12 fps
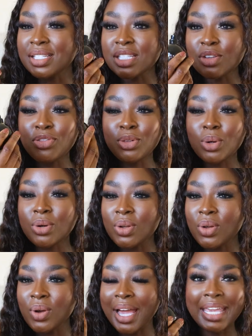Is this a
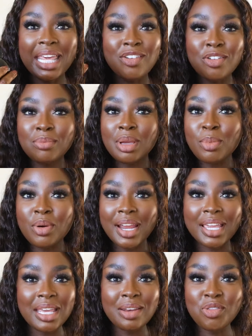floral? I can't even remember.
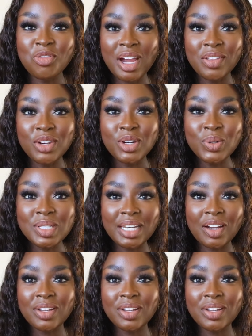I can't even find the notes and